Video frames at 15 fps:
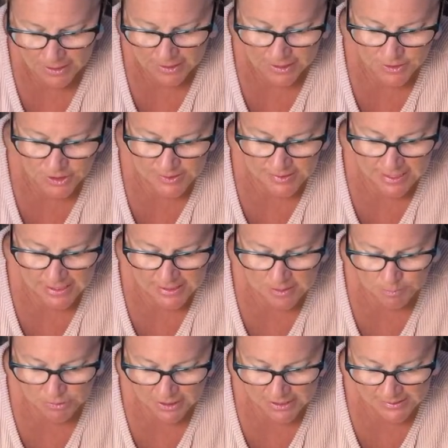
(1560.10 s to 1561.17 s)
I just like to
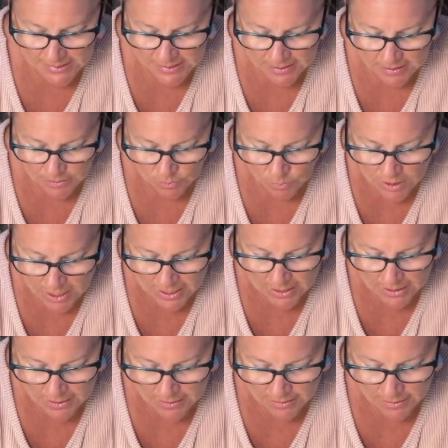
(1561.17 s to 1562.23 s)
place it
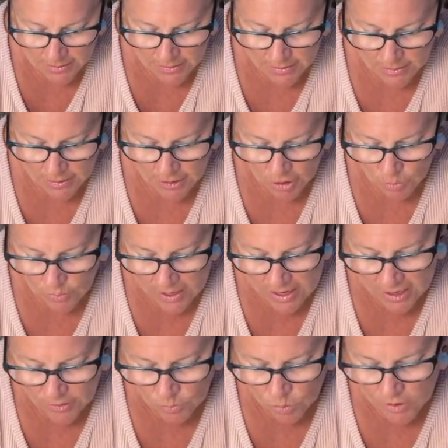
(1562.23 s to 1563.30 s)
right
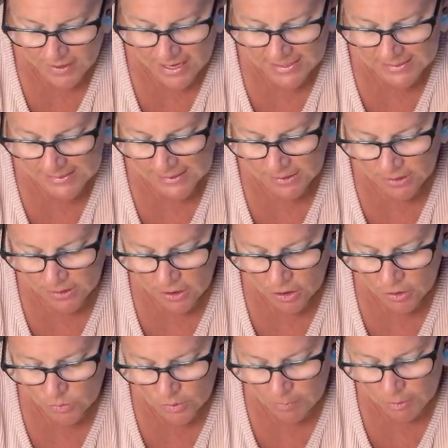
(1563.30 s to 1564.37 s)
around where that
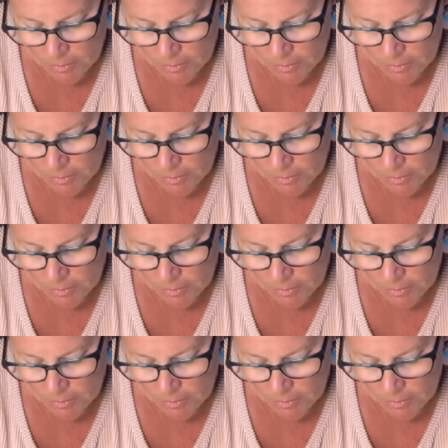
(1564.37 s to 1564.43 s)
silicone rubber